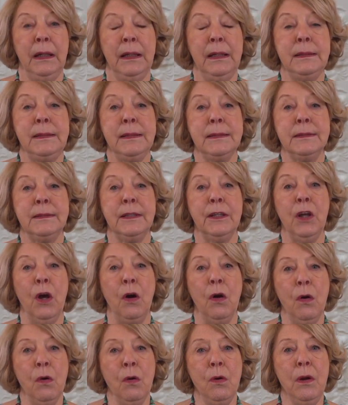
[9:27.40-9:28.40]
It is the
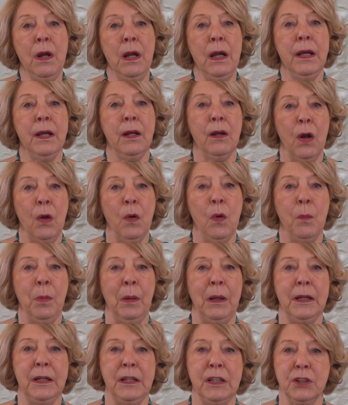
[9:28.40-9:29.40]
only
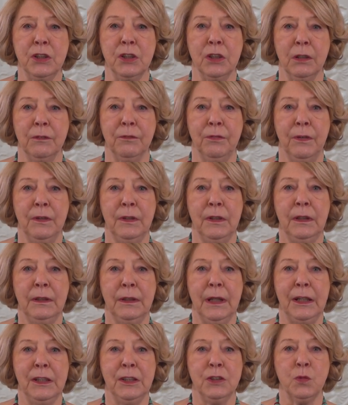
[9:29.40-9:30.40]
global initiative
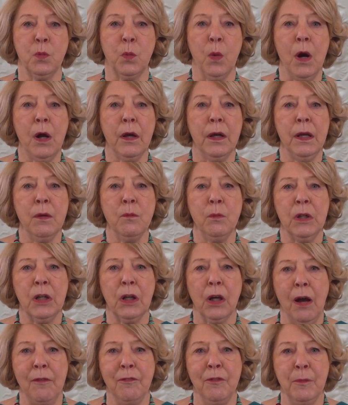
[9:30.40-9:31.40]
that is working
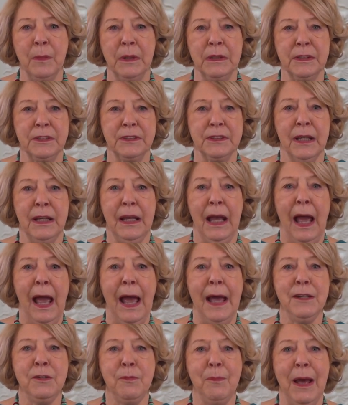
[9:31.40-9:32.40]
with governments
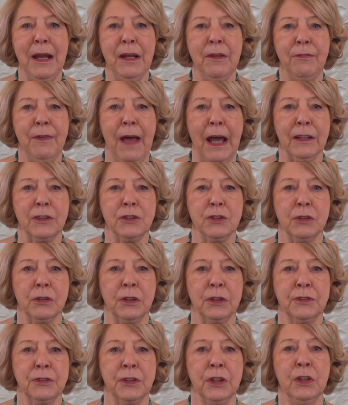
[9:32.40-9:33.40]
and
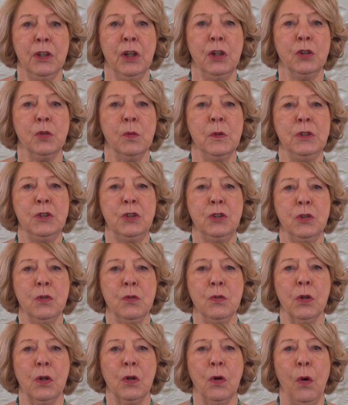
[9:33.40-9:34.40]
manufacturers to
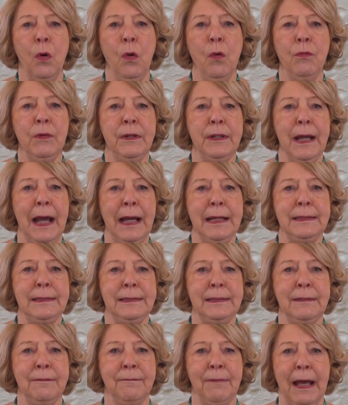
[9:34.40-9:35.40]
ensure
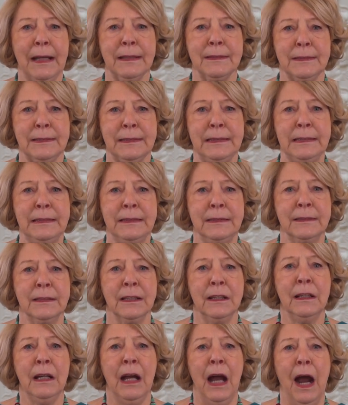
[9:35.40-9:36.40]
COVID-19 vaccines
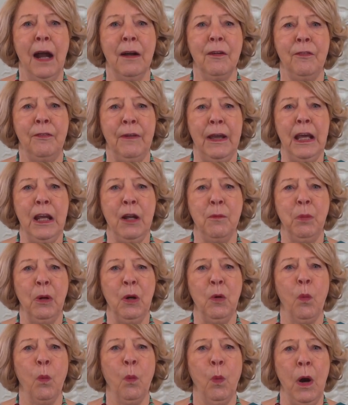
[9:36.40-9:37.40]
are
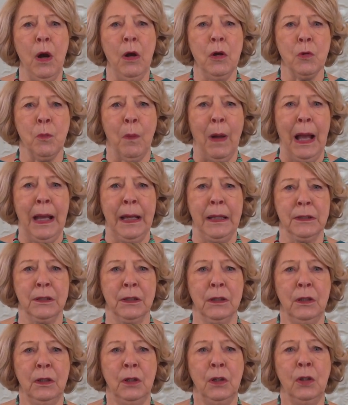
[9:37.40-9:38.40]
available worldwide
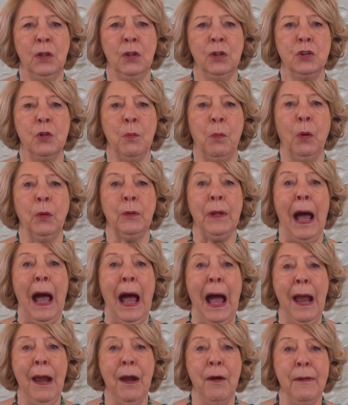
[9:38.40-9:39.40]
to both
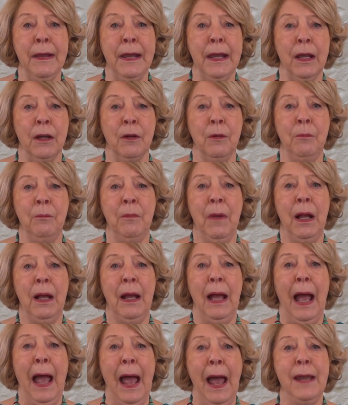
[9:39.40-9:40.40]
higher income
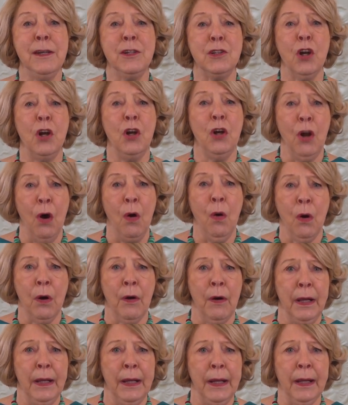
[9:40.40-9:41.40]
and
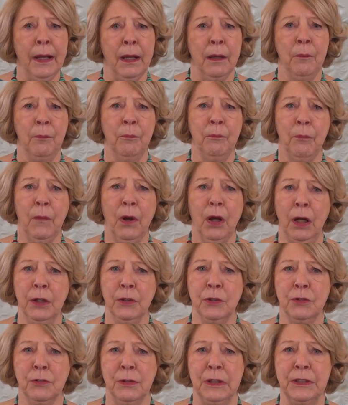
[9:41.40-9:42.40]
lower income
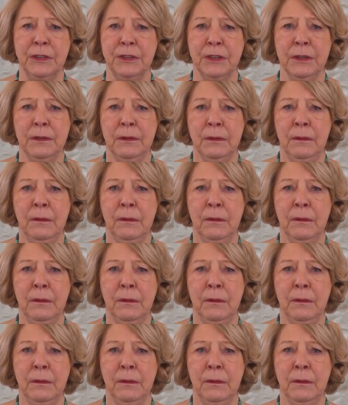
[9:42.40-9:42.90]
countries.